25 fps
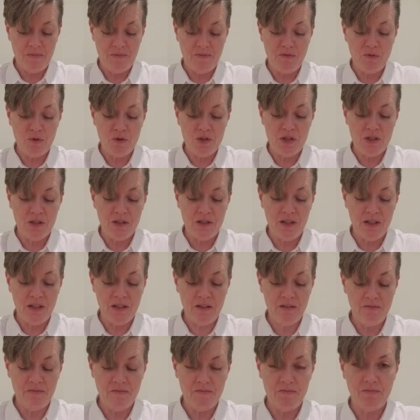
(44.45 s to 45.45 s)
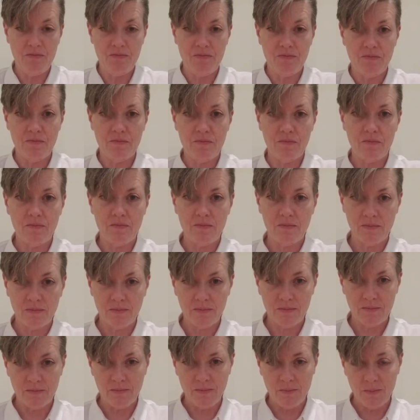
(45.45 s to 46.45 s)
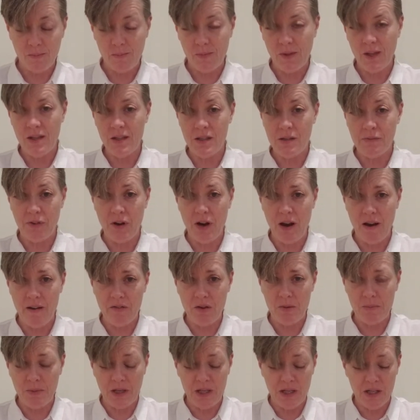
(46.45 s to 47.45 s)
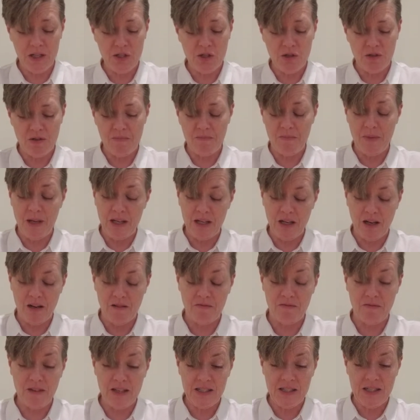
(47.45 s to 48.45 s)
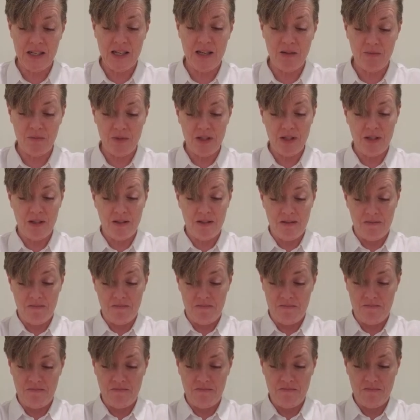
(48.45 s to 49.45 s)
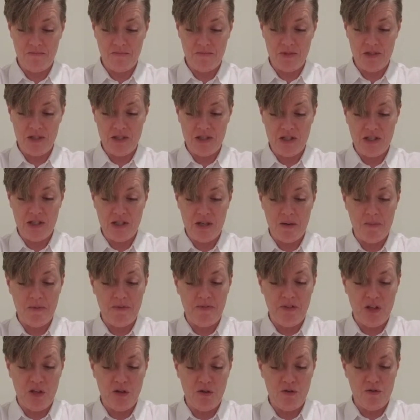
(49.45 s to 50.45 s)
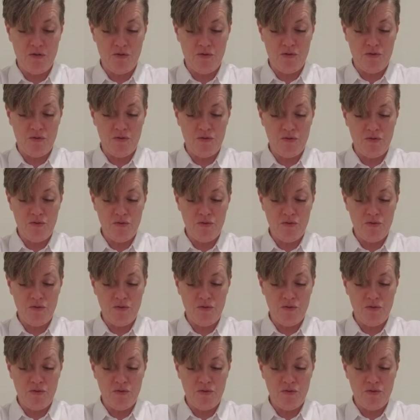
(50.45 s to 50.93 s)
Fortunately, it's for everybody, so it may not resonate with some of you.